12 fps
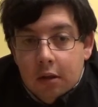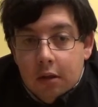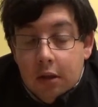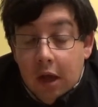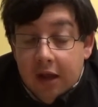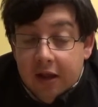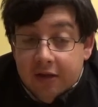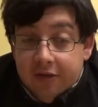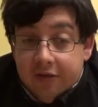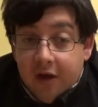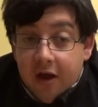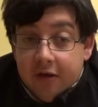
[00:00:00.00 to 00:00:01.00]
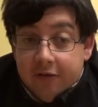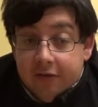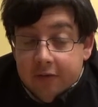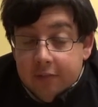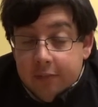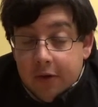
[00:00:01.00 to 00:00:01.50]
Yeah, that
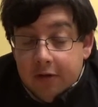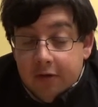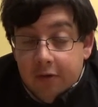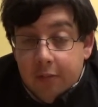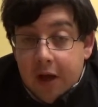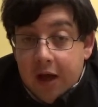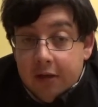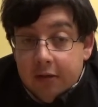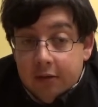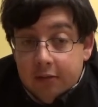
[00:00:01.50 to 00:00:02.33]
sucks, but too bad.